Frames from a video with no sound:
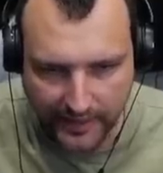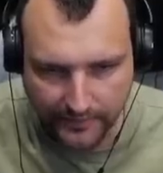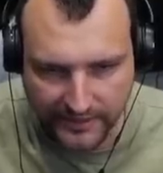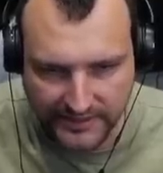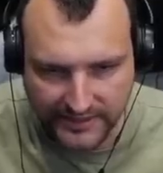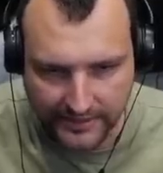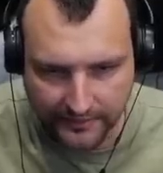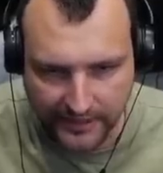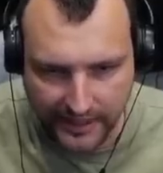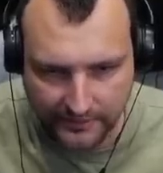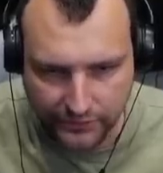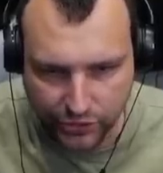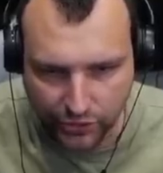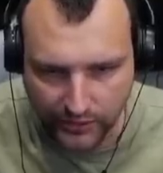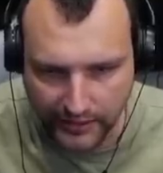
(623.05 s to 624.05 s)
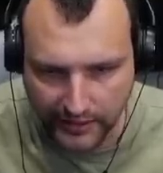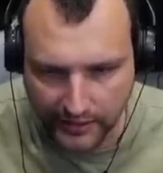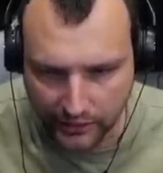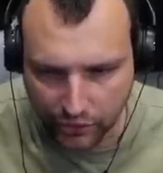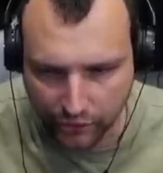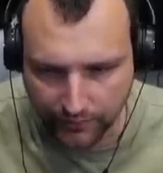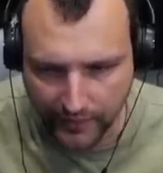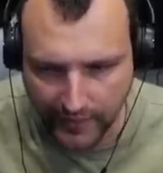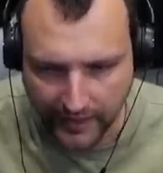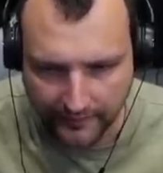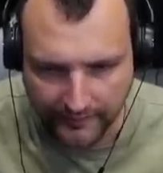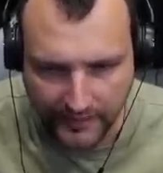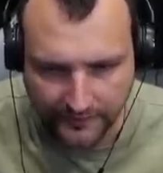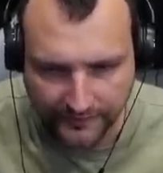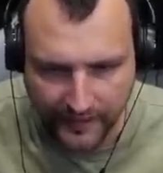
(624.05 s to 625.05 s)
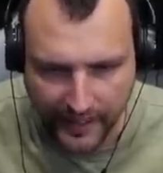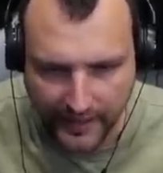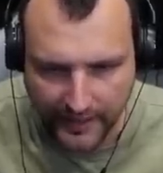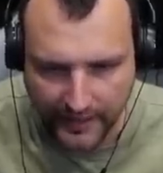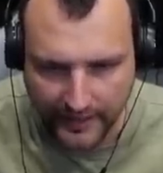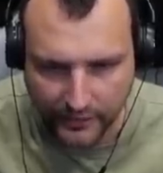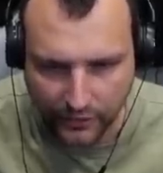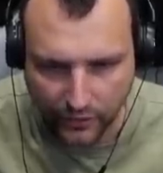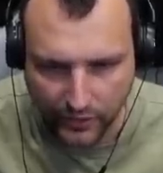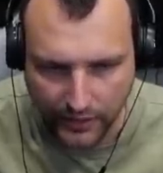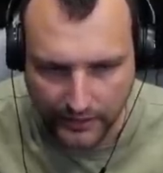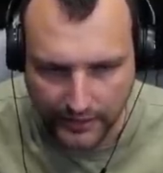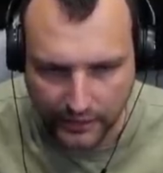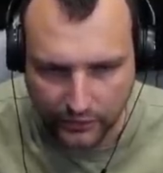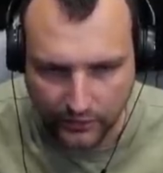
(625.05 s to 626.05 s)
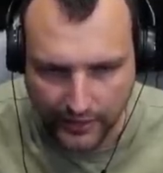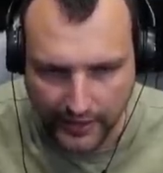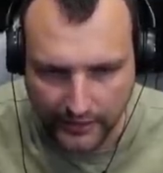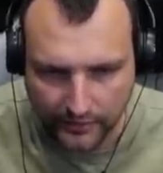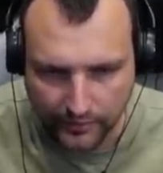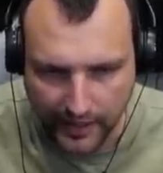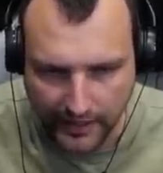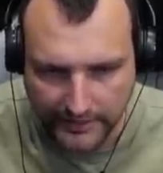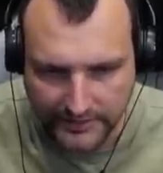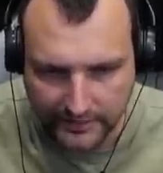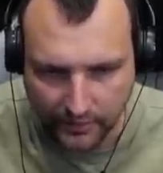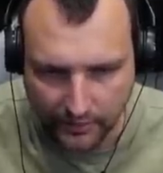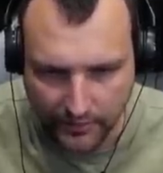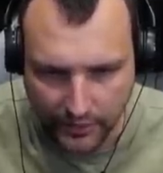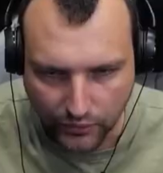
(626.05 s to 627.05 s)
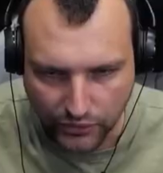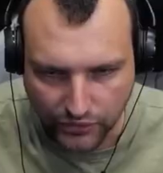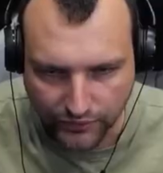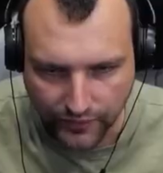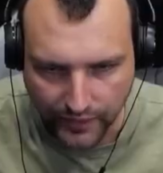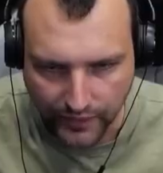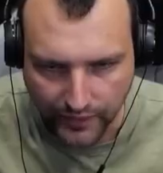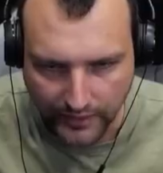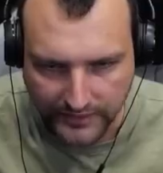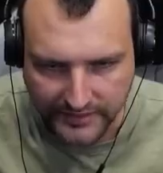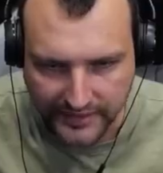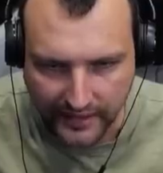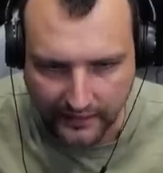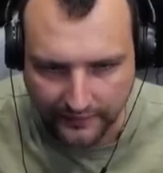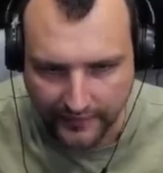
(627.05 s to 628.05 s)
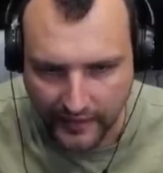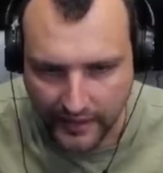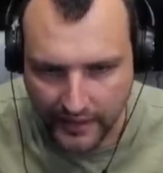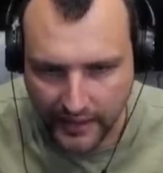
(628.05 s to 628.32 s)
but sometimes you need to play with fire in order to get maximum use for yourself.